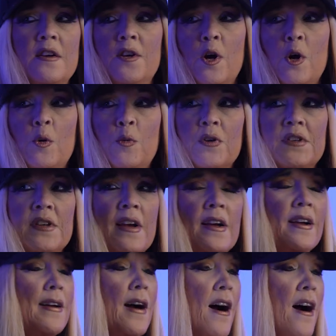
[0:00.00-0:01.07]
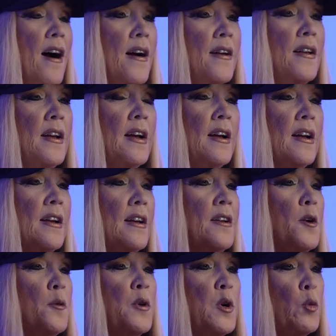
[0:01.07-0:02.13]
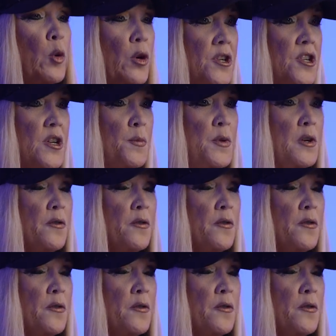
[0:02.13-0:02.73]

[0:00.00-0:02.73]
You know, we're saying, God, you know, we worship